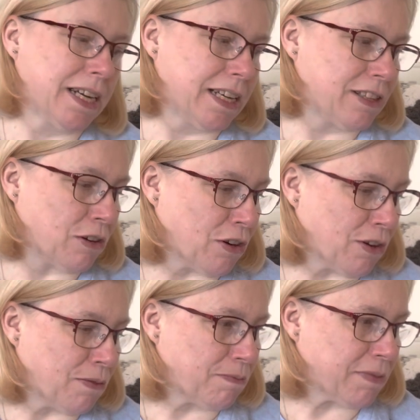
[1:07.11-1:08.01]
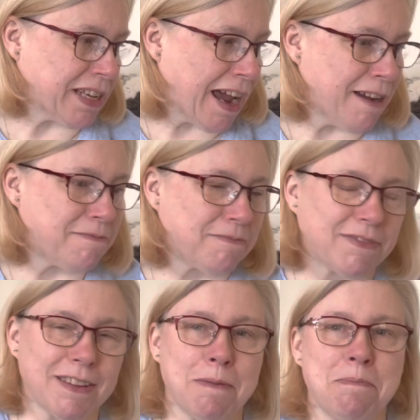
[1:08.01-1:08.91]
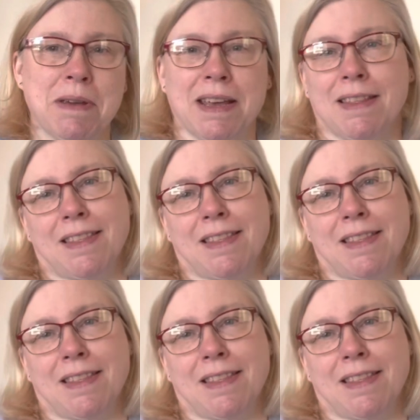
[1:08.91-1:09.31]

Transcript: So yeah, big